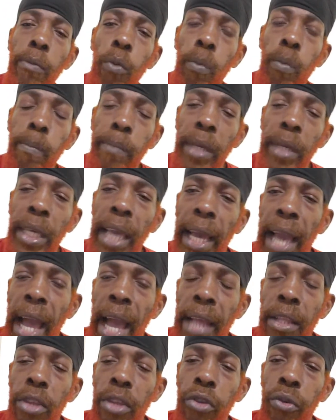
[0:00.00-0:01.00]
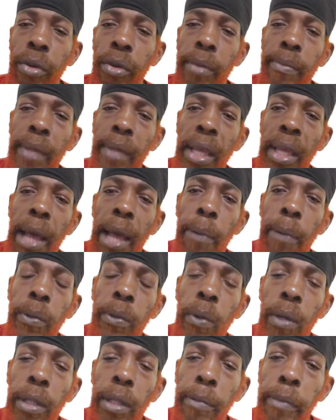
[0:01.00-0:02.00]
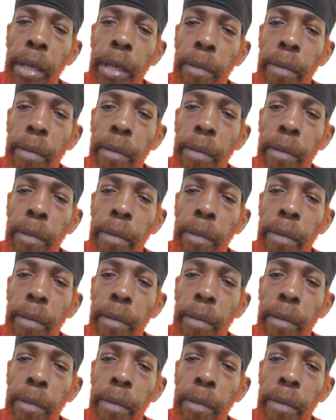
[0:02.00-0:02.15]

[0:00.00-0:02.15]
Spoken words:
me, I got a dream that I was going to